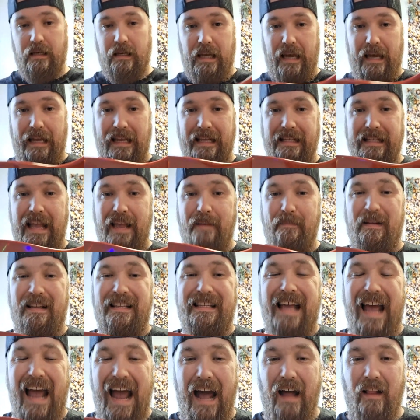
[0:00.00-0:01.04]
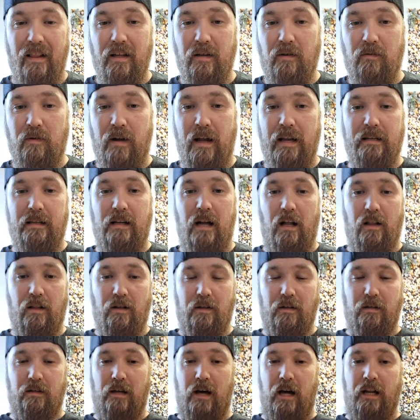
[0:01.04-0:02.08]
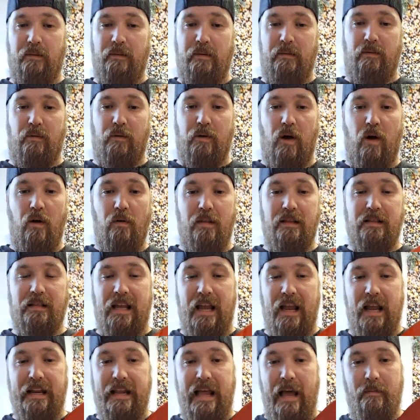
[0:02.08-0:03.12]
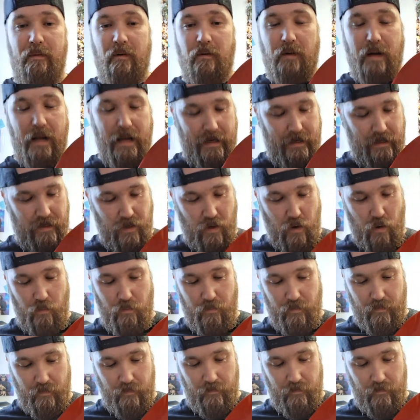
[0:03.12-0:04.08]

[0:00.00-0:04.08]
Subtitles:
It is a metallic red color. A lot of people go, oh, that's candy apple red. Nope.